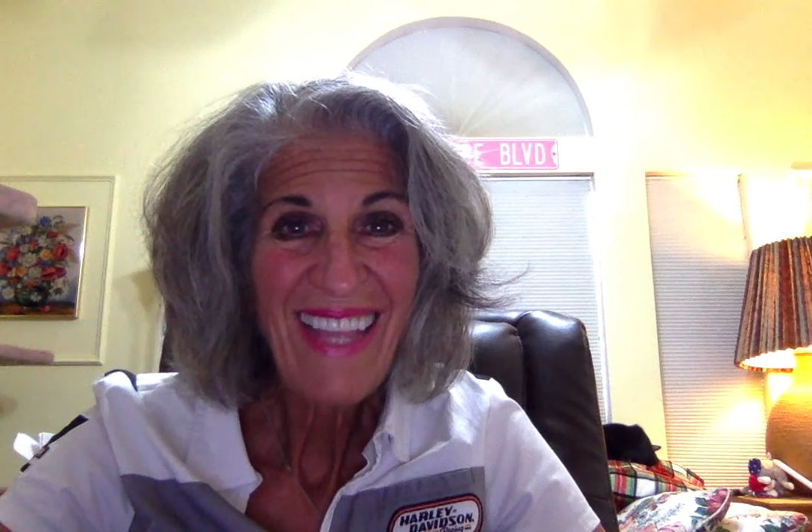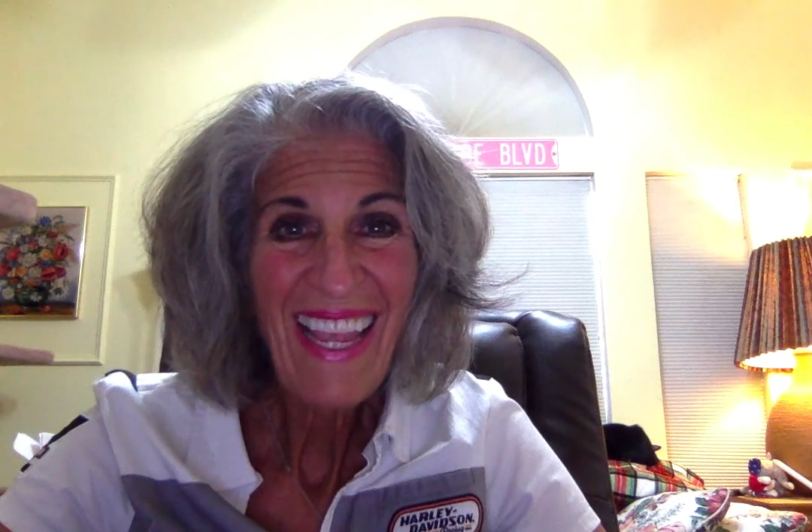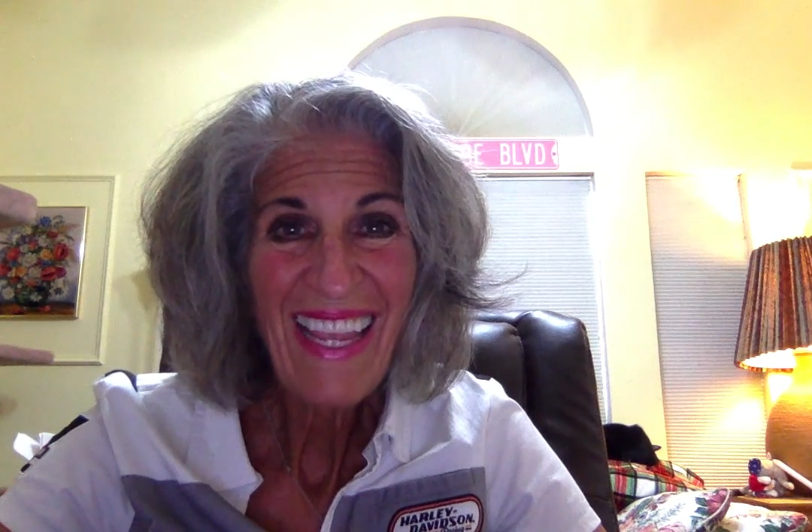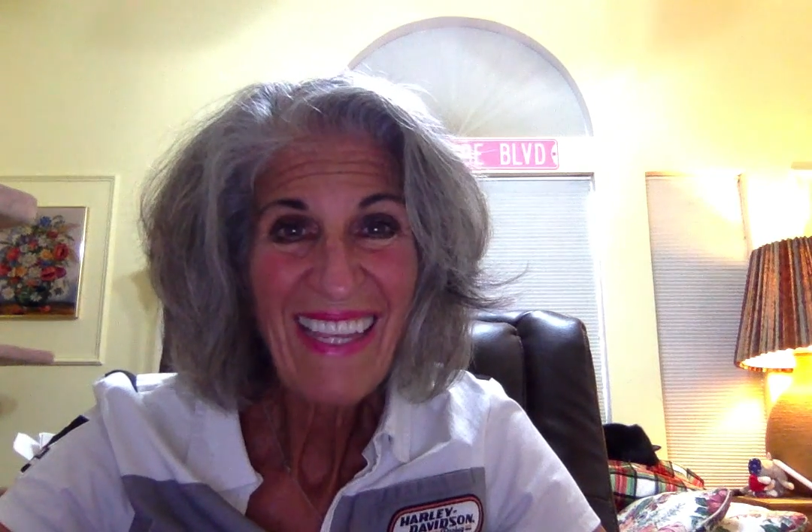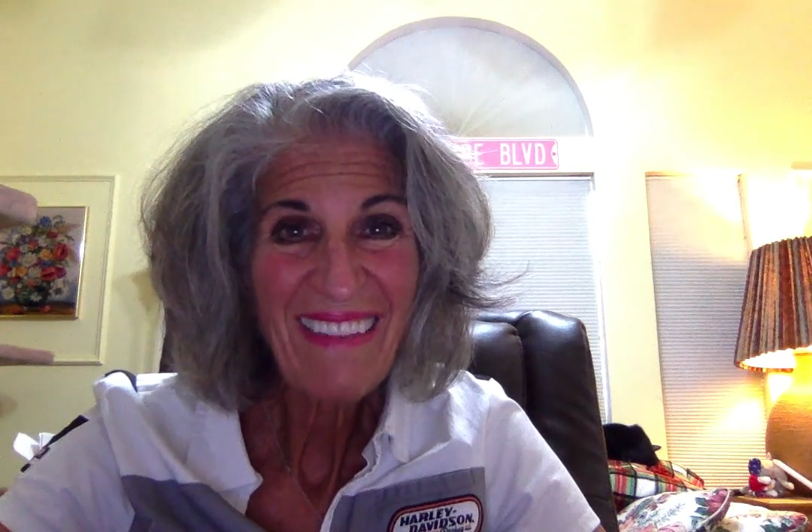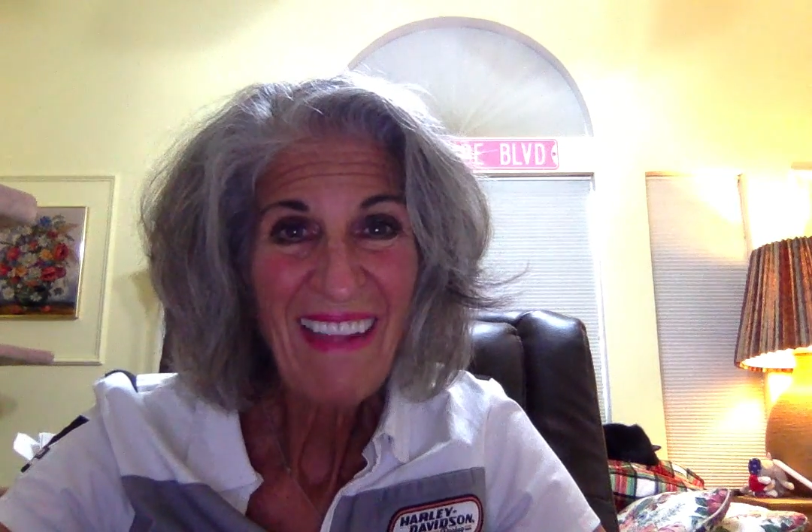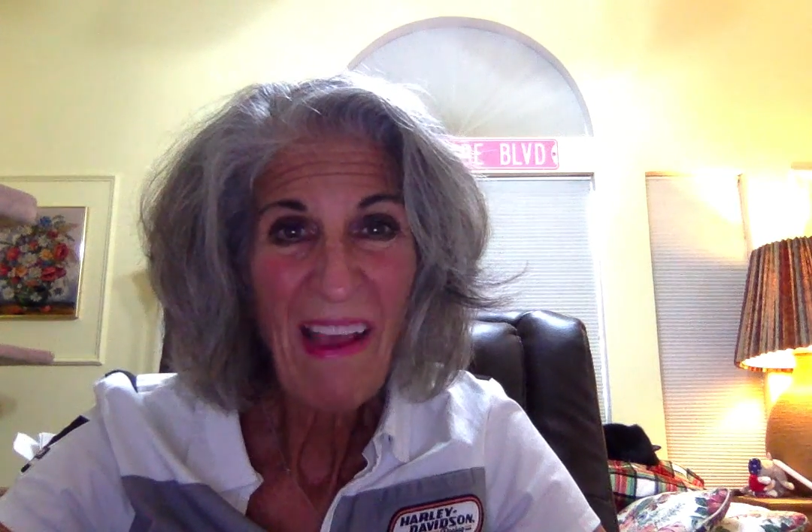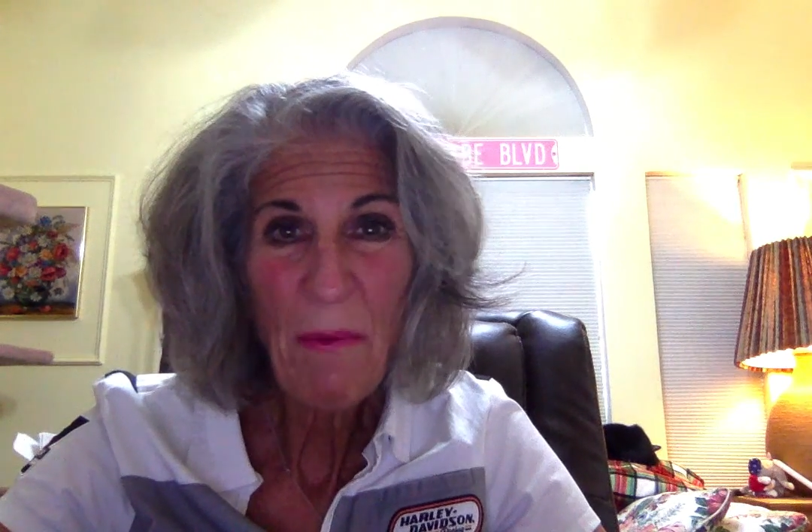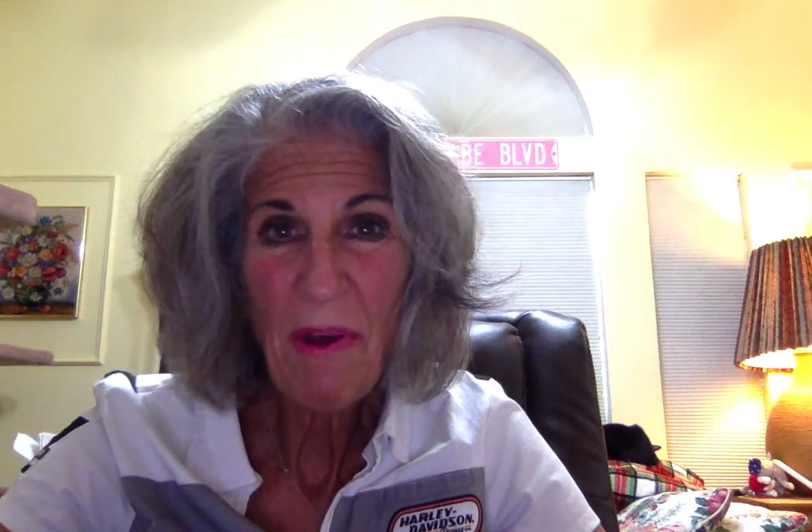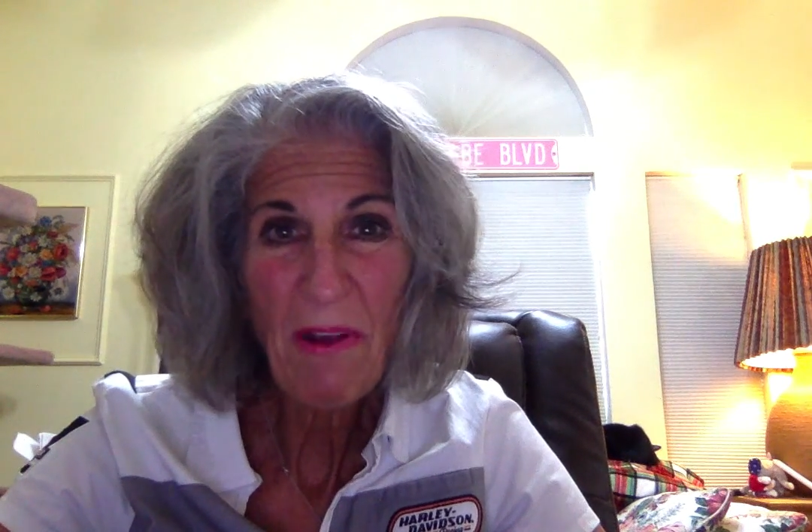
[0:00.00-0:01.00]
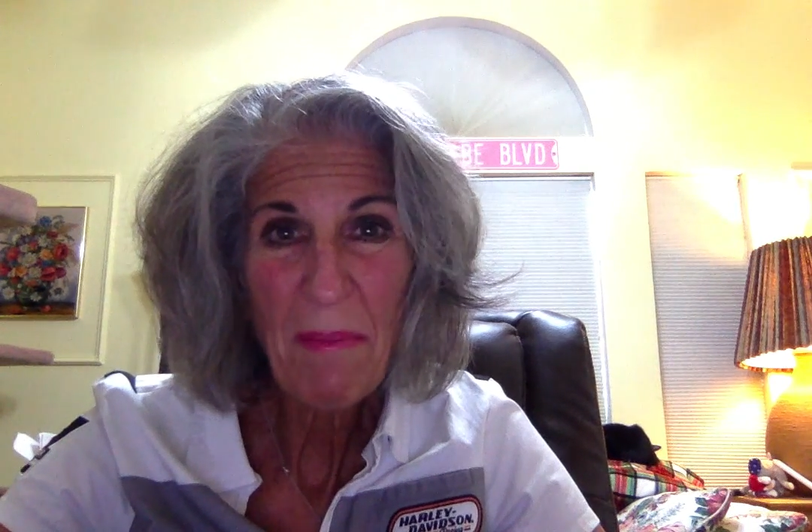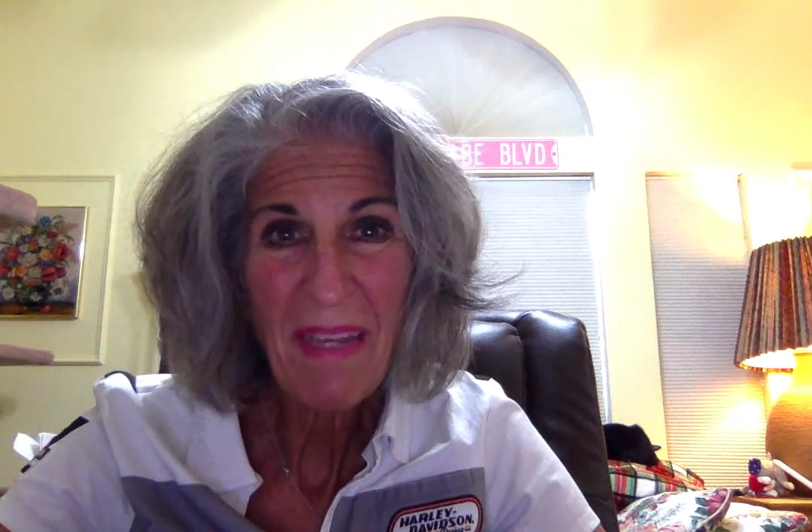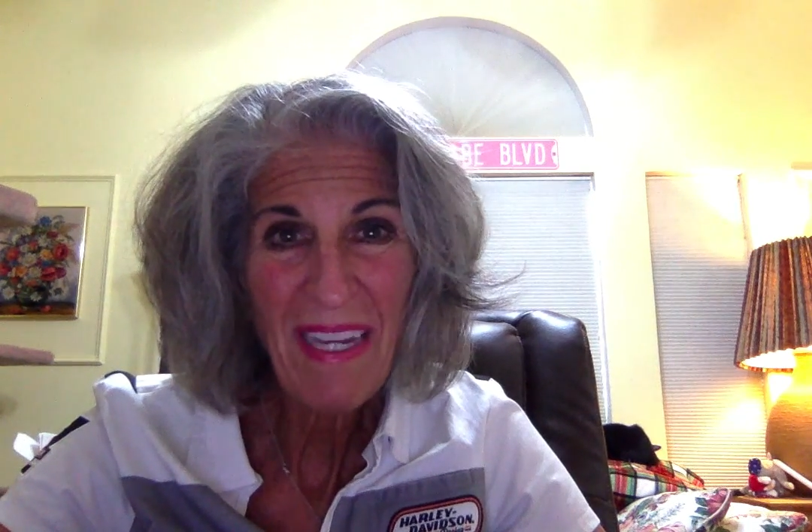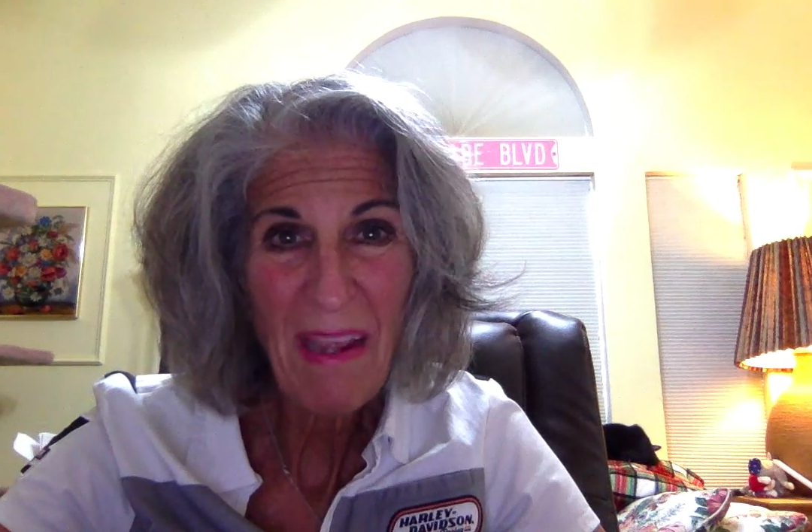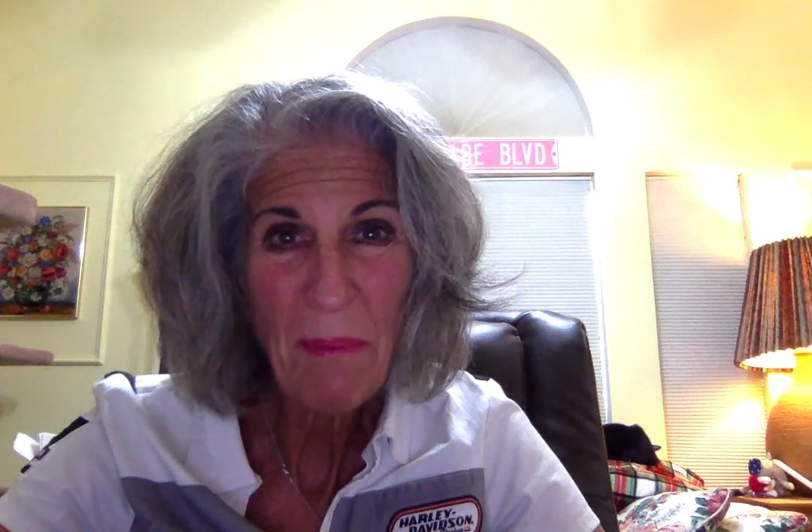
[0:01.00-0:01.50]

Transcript: and I welcome any